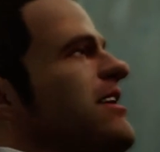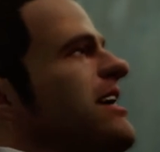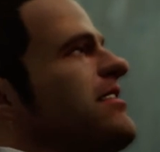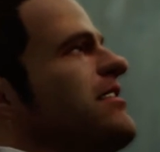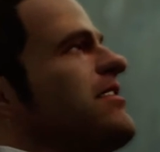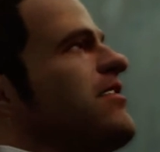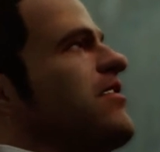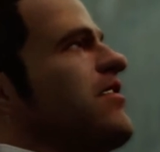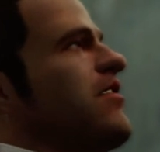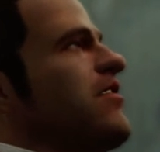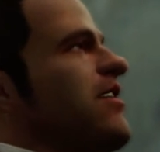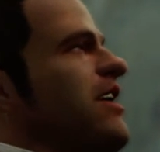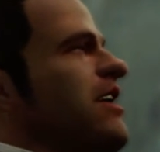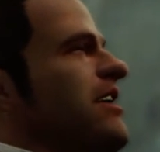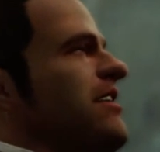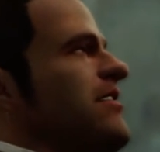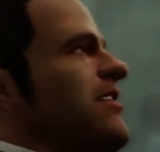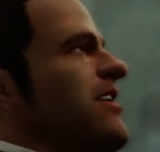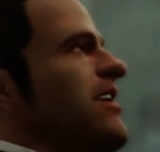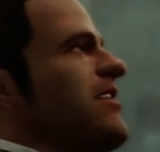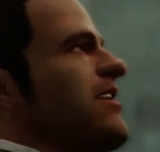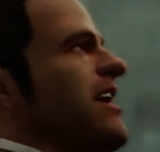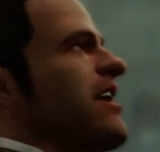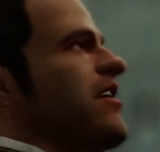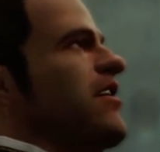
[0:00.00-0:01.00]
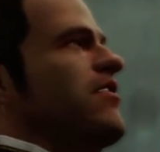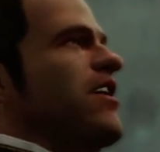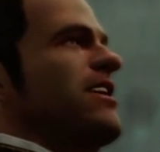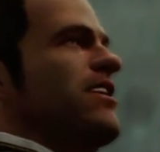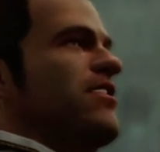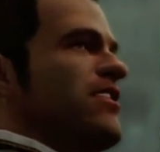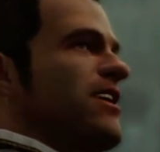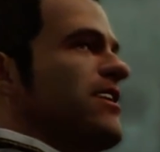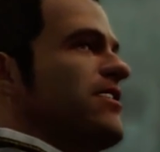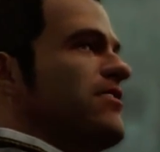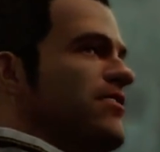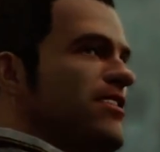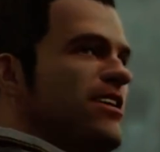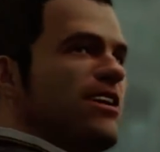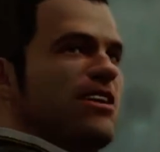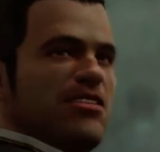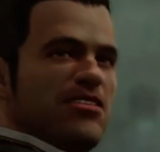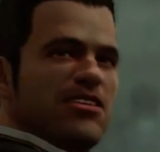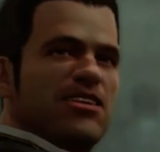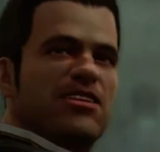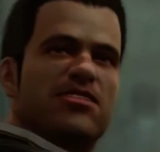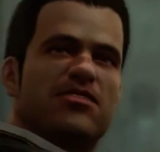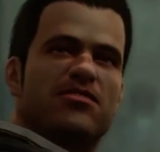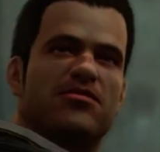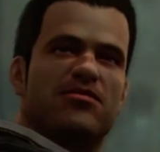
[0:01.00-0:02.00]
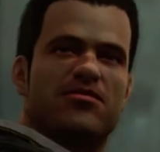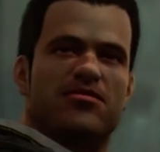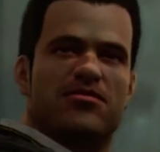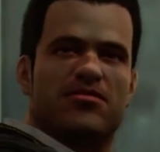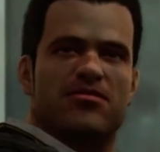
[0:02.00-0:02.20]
I think I appreciate the situation just fine.